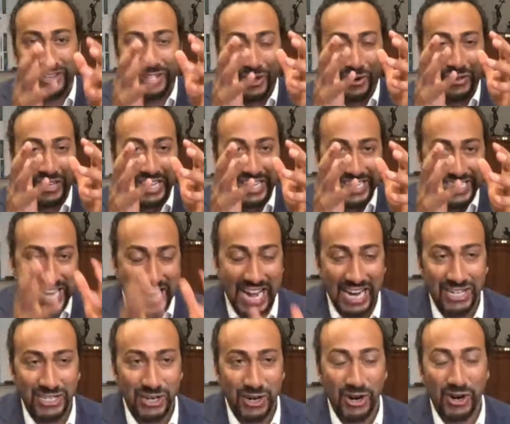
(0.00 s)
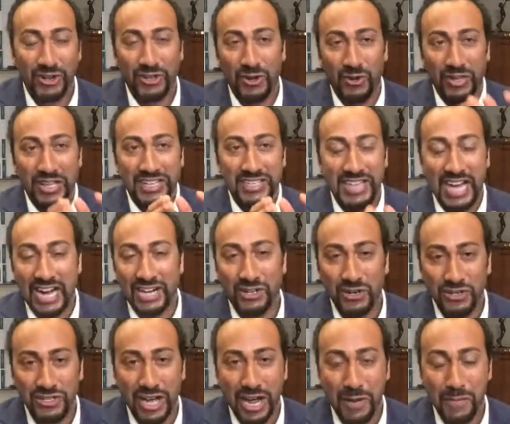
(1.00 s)
the only doctor, the only
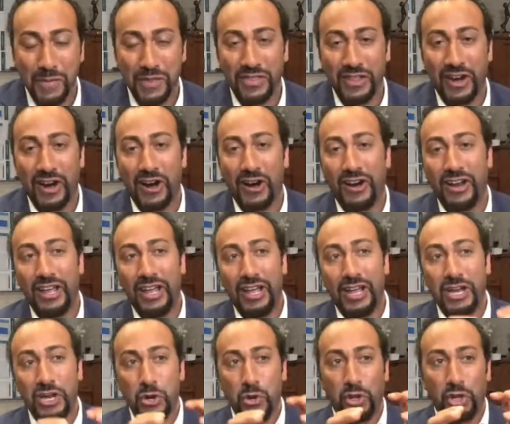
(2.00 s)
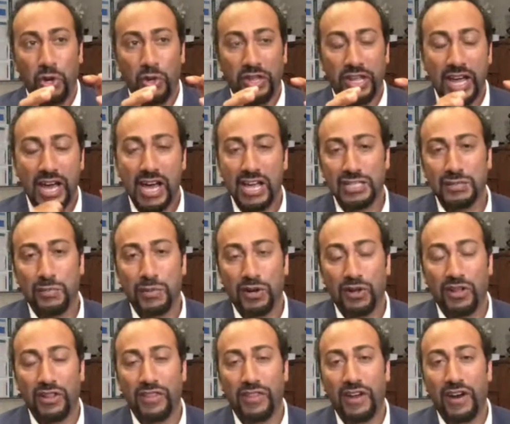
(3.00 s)
doctor type in there. You're the only
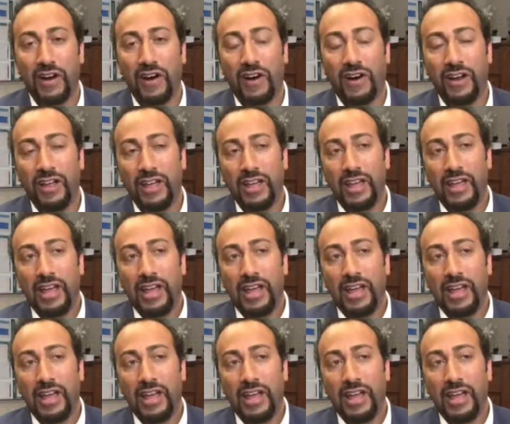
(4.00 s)
hospital in there.